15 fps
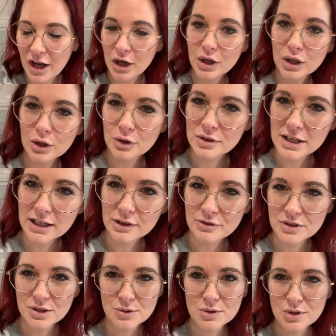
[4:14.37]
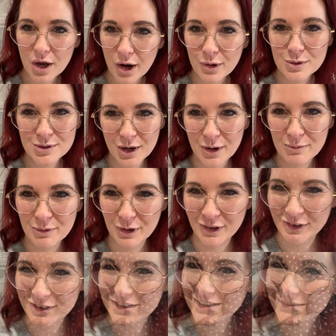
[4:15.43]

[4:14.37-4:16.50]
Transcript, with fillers: Claudia loves you so, so much.